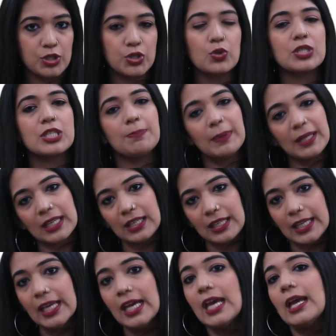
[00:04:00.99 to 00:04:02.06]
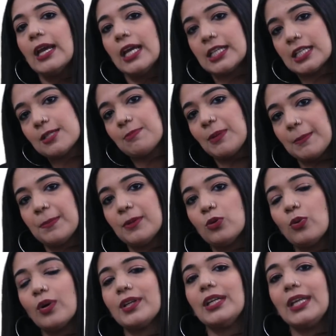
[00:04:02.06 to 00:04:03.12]
So typically it is people
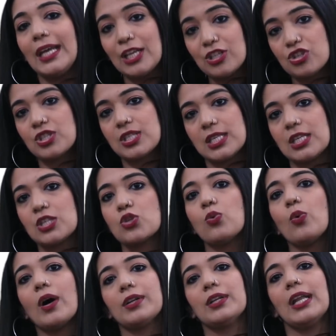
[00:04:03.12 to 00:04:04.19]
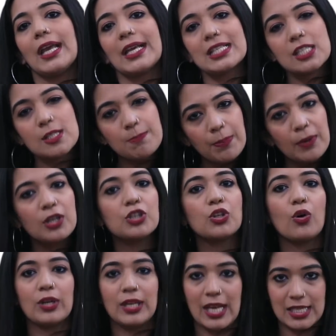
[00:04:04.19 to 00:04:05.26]
who are in agencies who are an expert
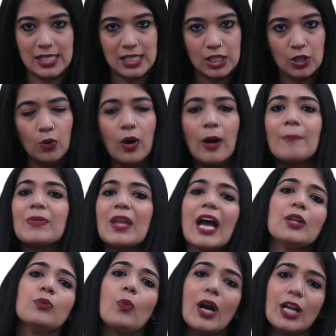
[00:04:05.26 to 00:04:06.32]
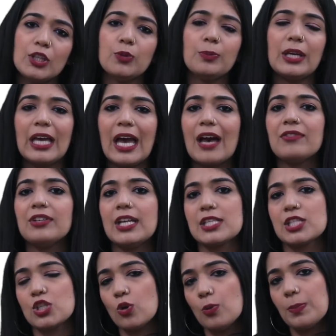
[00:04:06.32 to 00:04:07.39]
on SEO, and while you may have an
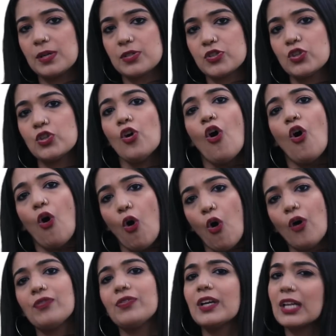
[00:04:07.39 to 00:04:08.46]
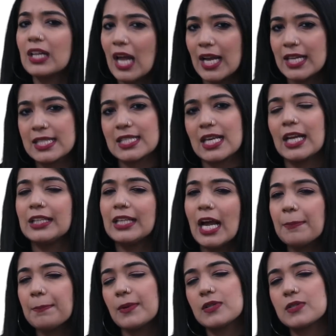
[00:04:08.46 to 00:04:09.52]
SEO person on the client side,
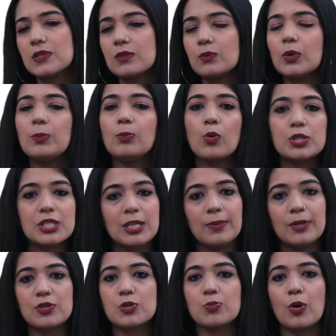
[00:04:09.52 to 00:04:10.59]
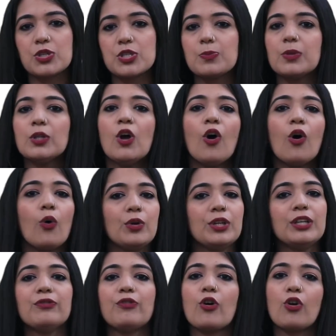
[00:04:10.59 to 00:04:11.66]
that person will mostly be responsible
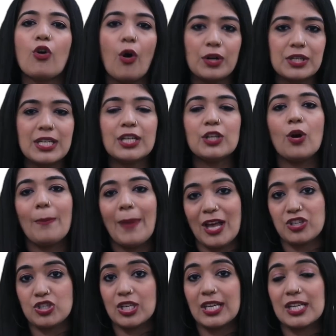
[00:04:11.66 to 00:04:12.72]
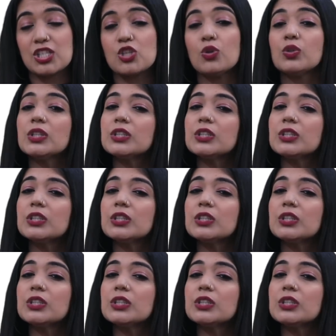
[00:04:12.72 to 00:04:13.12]
only for content or managing SEO.